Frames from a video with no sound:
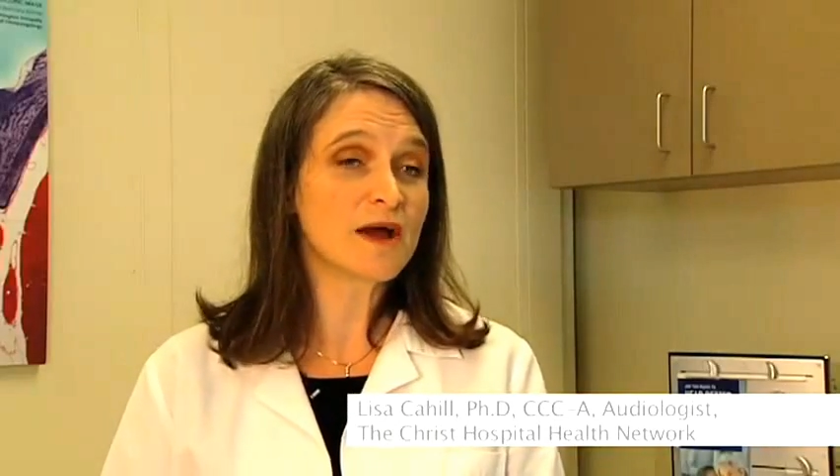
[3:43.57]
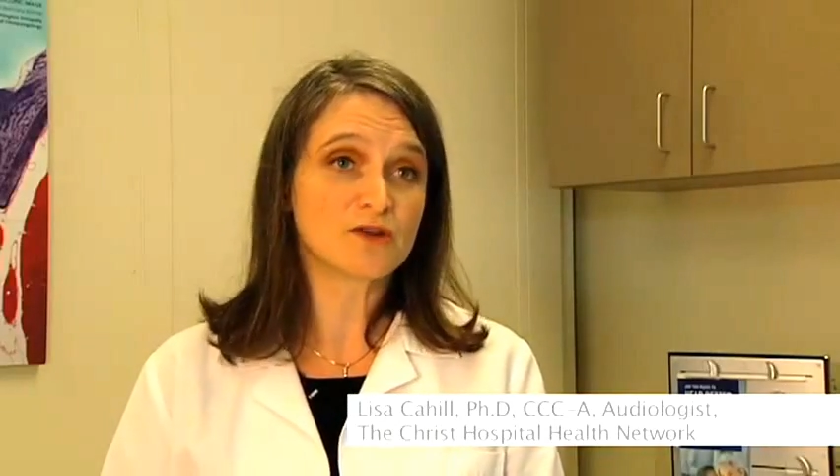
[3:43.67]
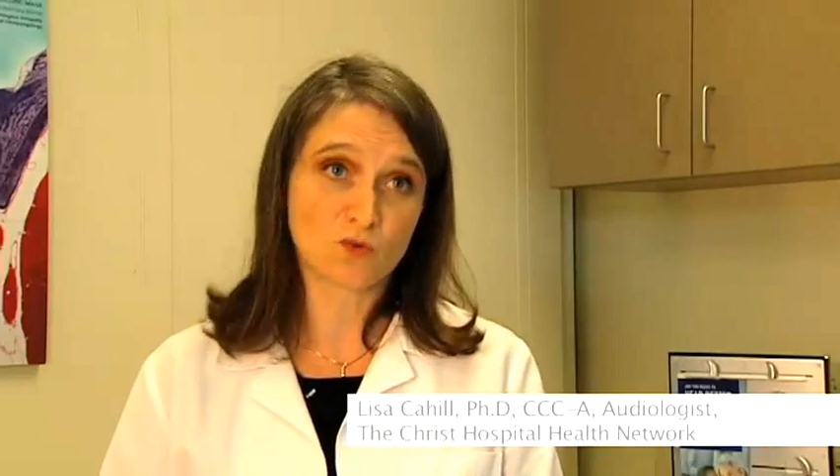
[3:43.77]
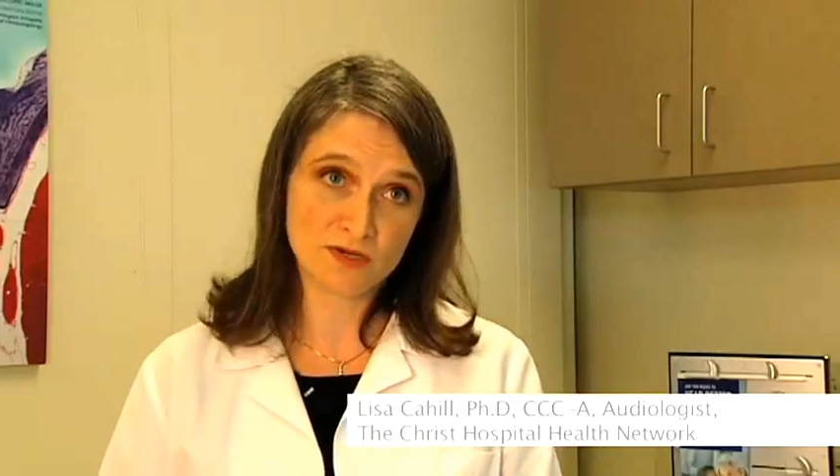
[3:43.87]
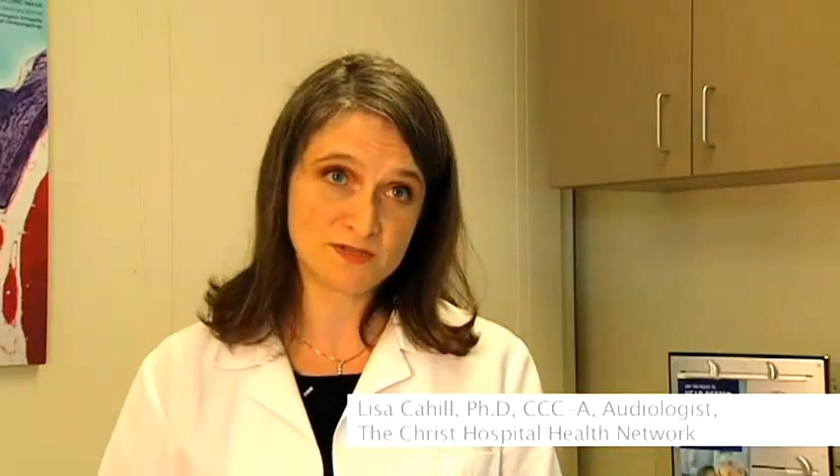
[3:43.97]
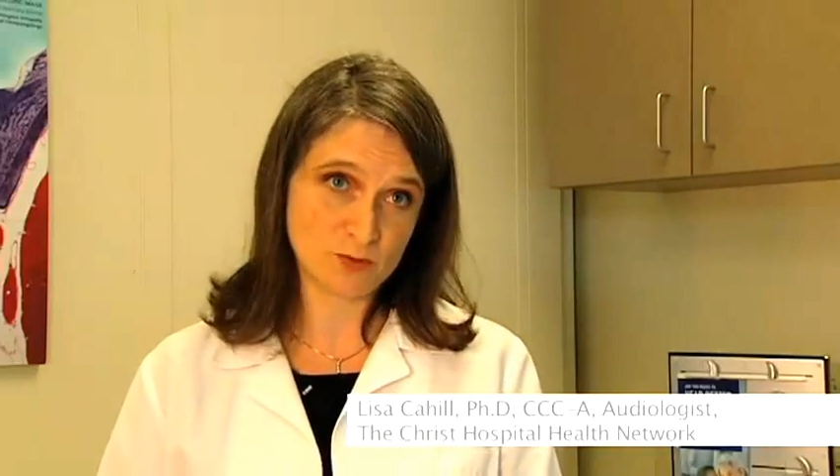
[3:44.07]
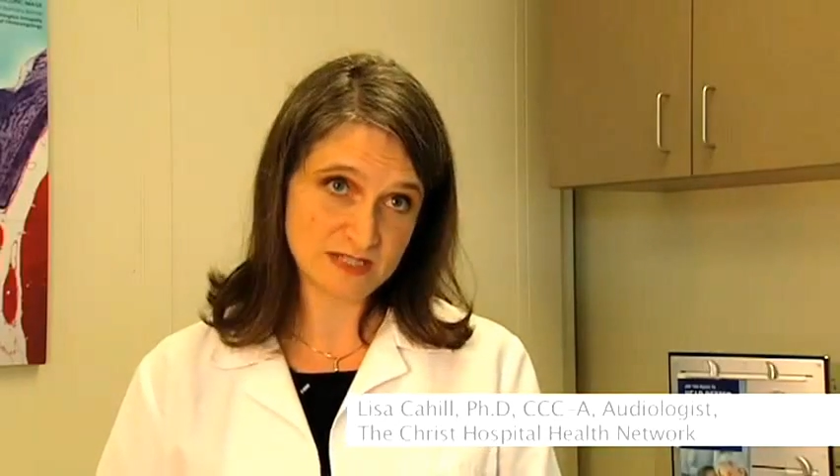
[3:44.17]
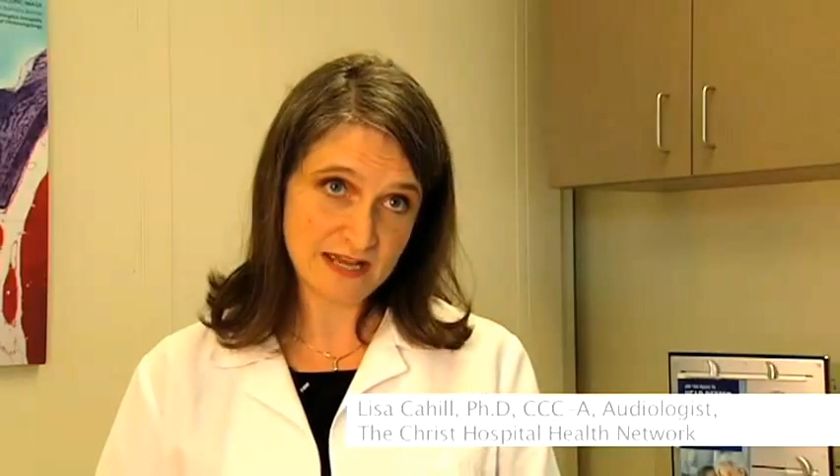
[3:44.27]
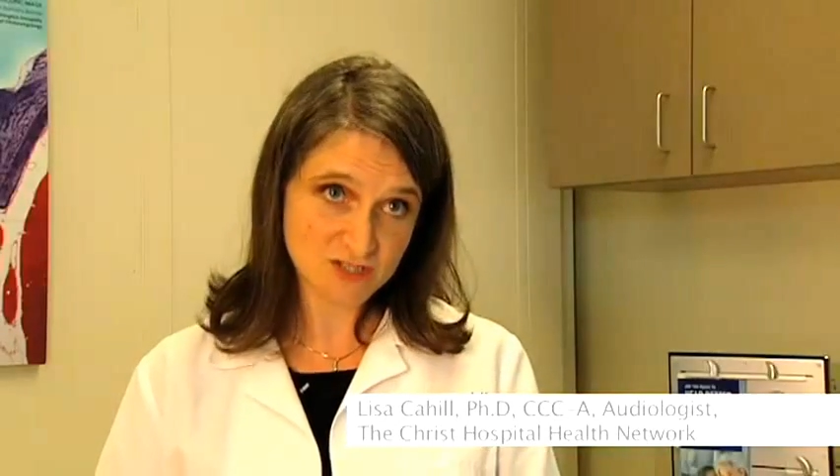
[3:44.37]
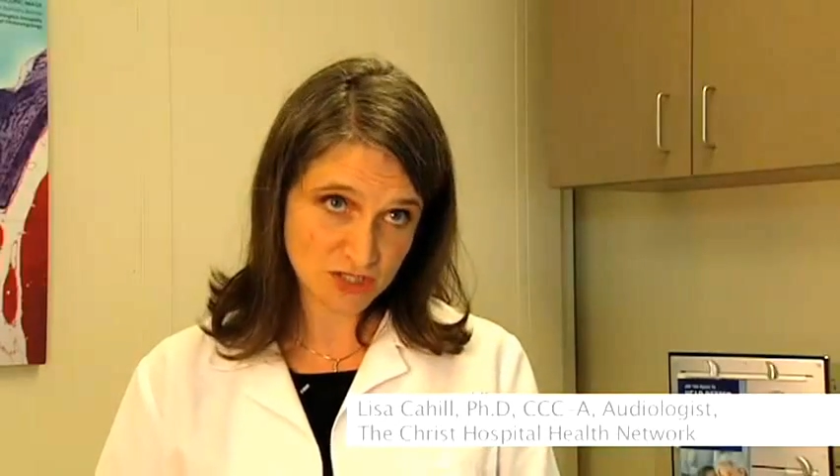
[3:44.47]
about noise
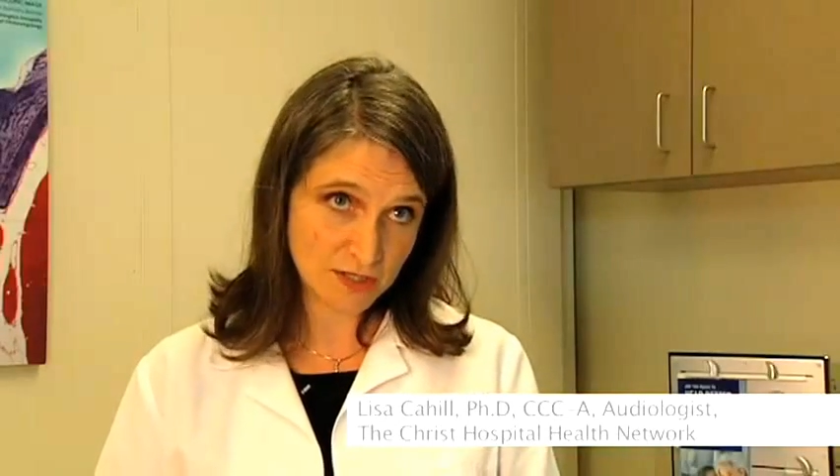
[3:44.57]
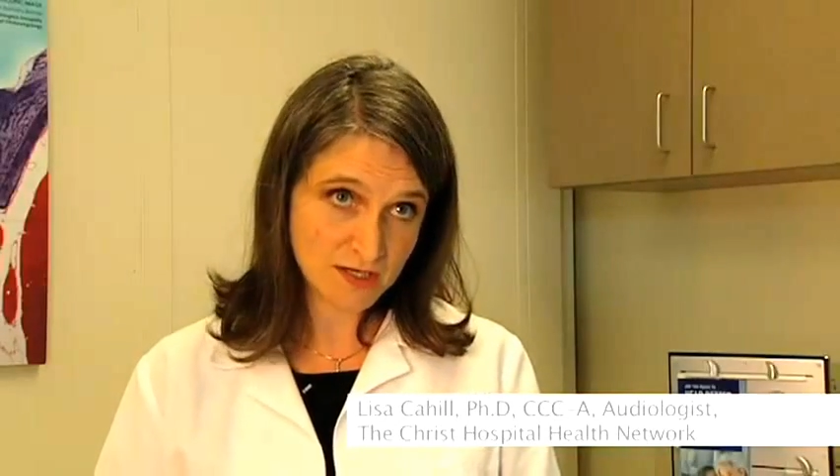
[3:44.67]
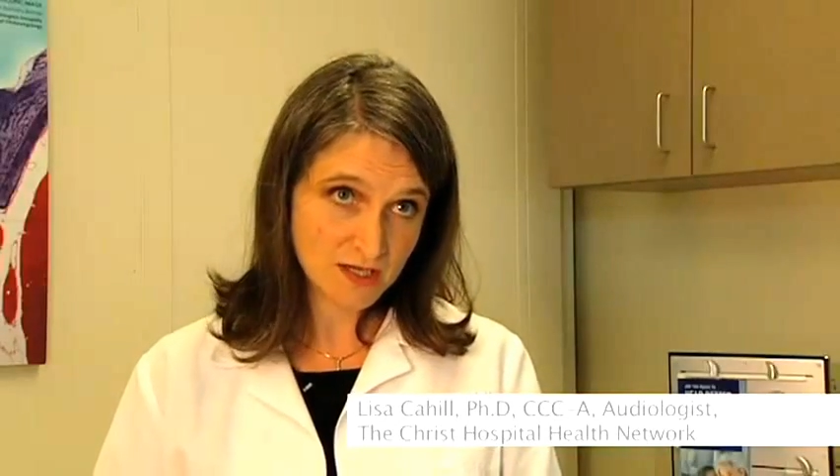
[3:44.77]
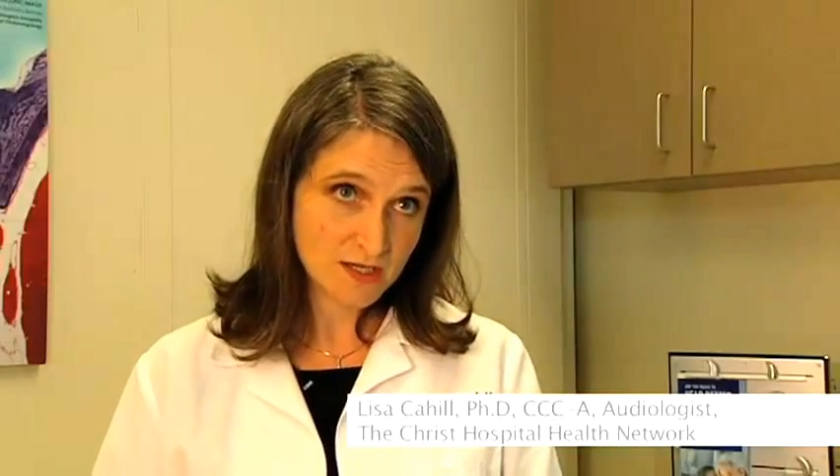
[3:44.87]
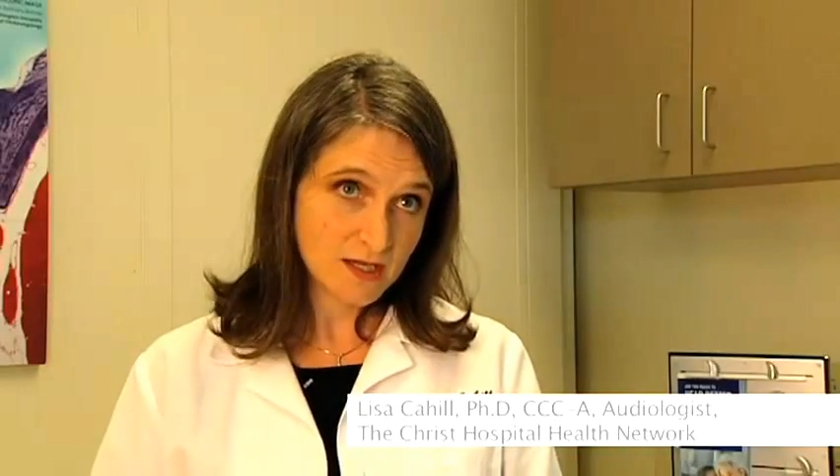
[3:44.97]
protection.